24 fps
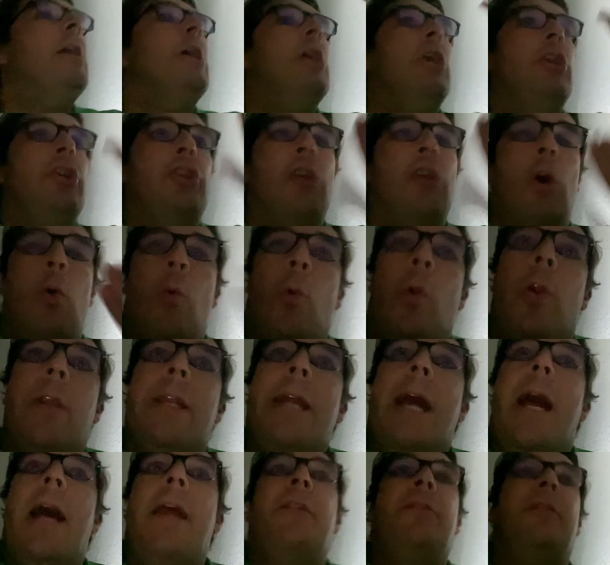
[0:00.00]
Don't worry,
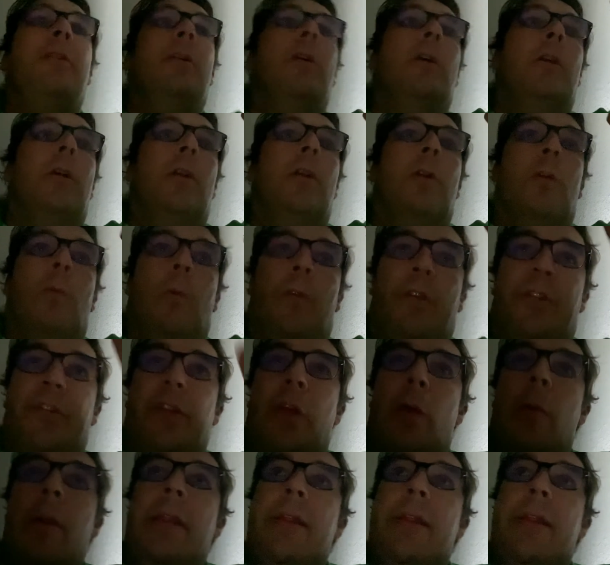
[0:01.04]
guys. We're zoning